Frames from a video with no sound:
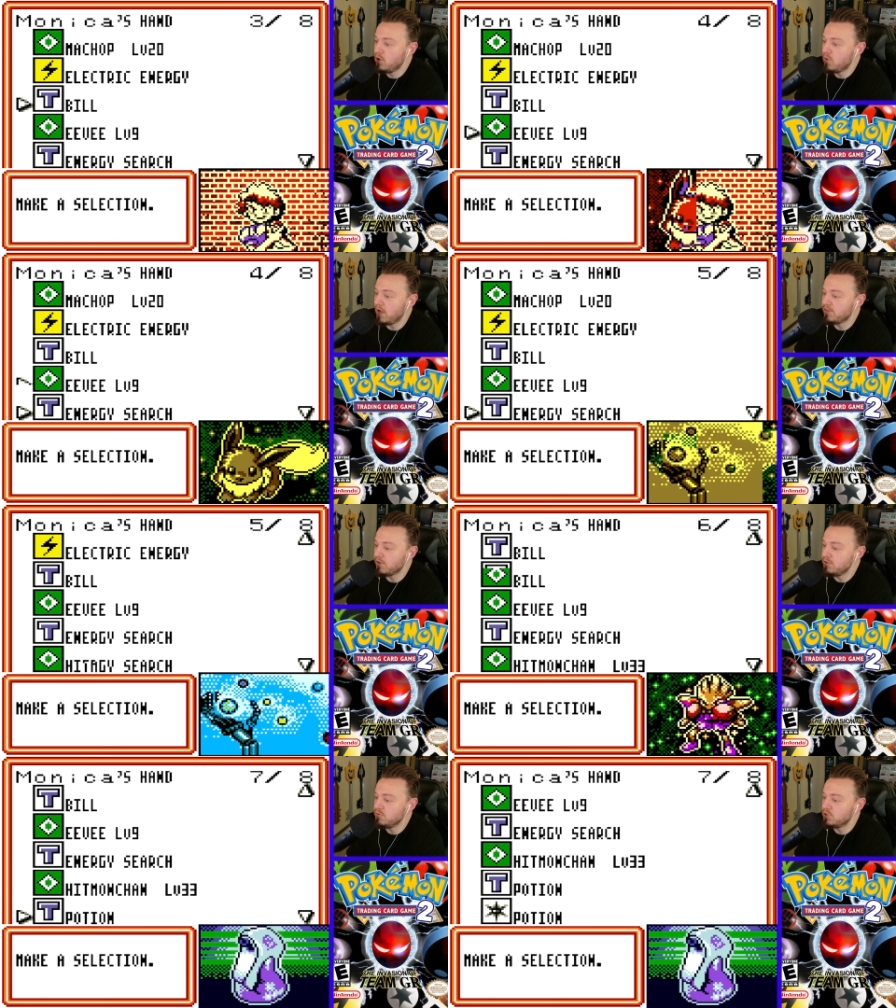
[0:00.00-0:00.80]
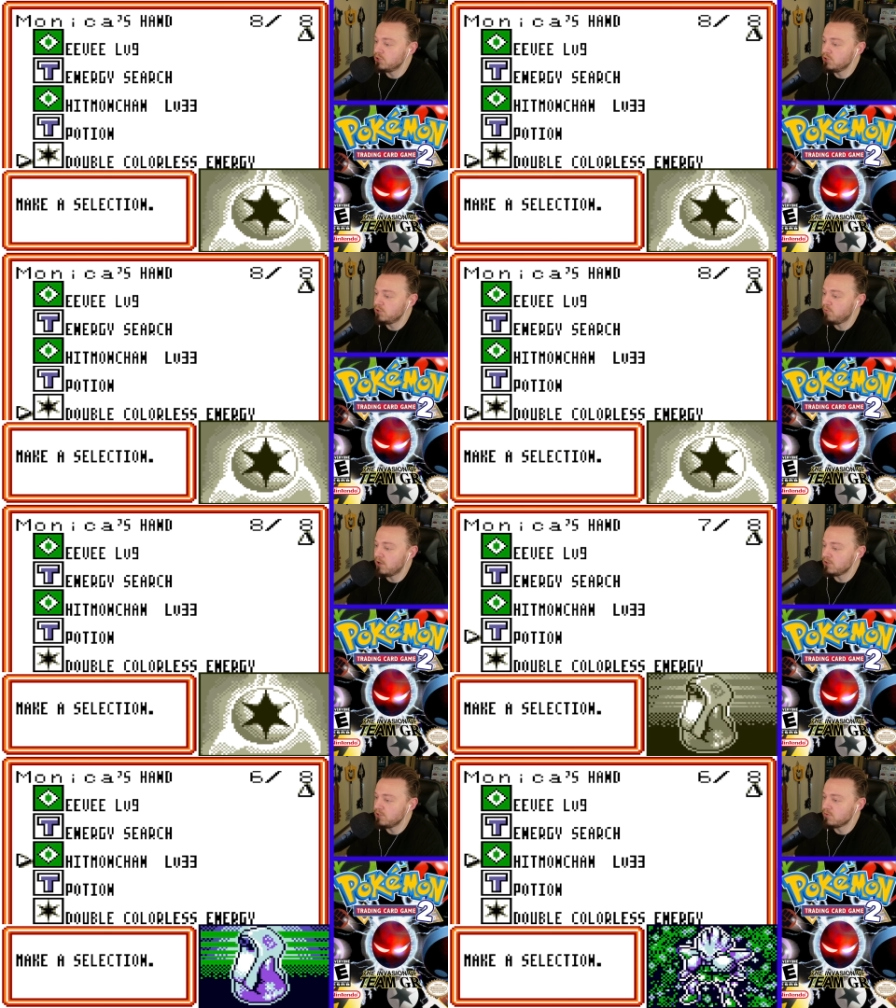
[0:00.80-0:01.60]
I thought you could
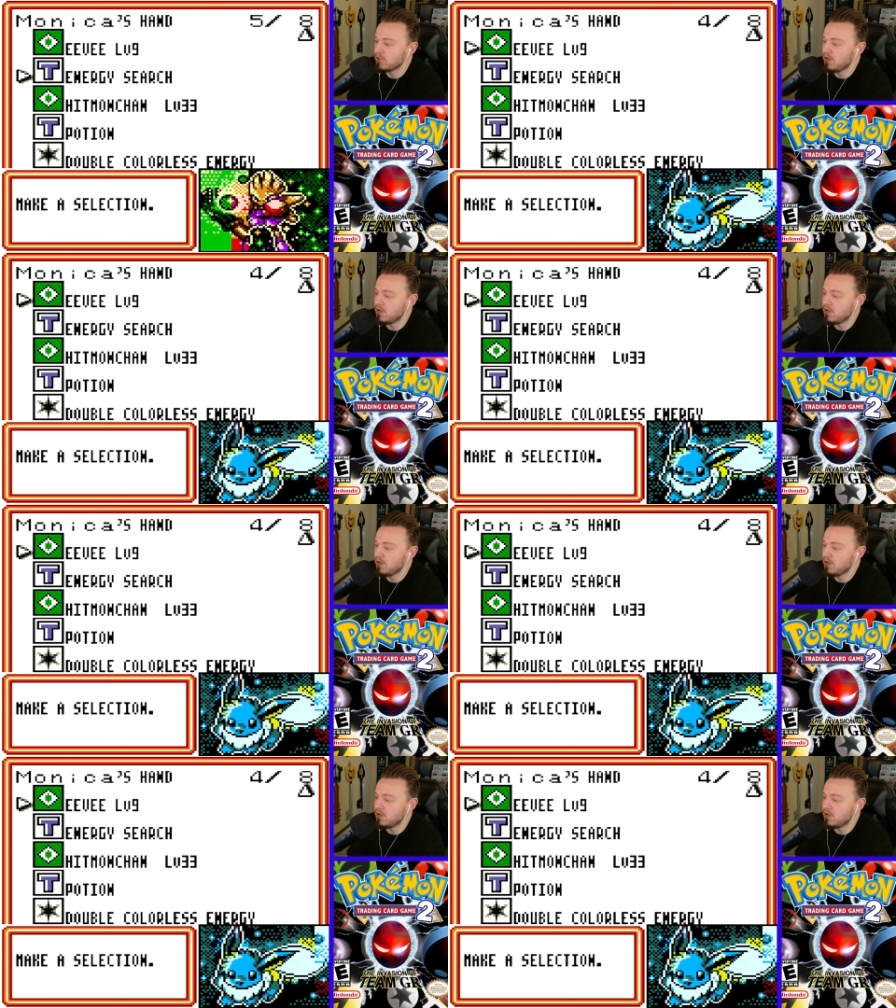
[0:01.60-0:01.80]
while you were...